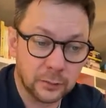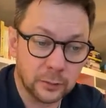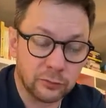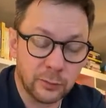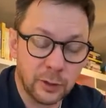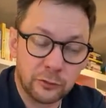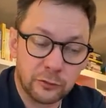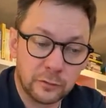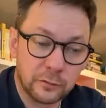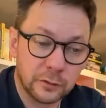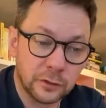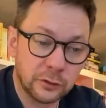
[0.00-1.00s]
promotion
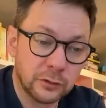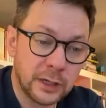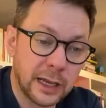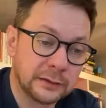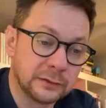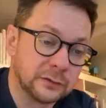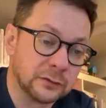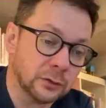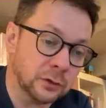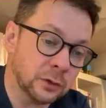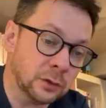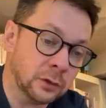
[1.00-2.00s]
to do next,
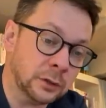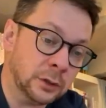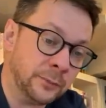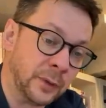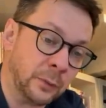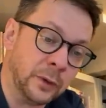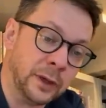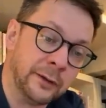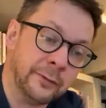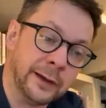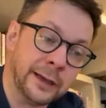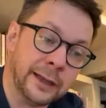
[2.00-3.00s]
or
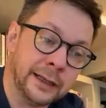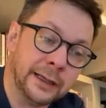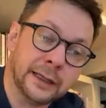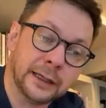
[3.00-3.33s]
where a